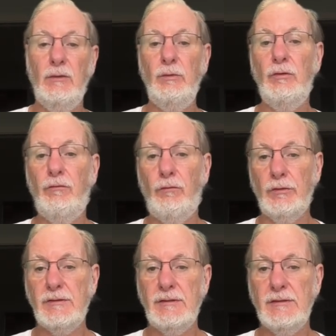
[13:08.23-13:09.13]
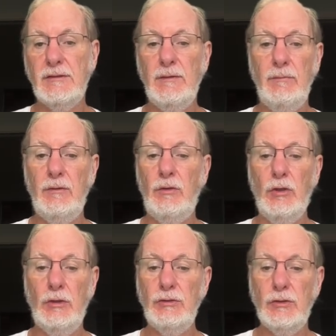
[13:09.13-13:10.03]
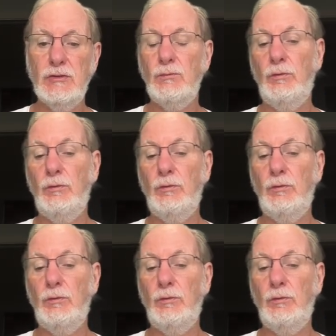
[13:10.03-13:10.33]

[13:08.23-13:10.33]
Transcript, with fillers: with a force system, not just